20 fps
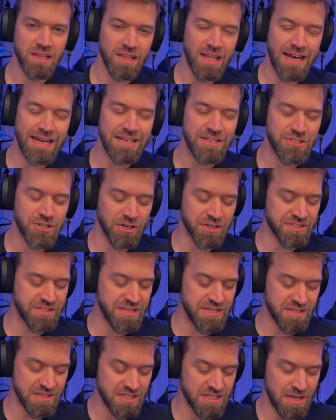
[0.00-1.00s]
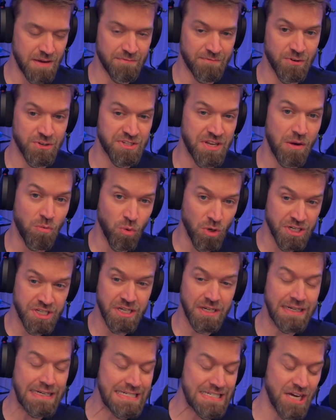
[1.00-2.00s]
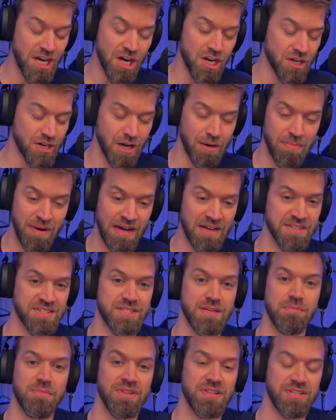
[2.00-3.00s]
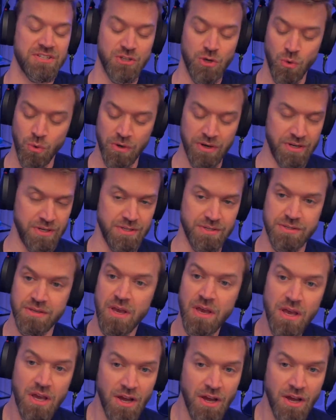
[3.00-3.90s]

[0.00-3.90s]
Light and Dark Season is up first, and we're going to talk about some of the toys.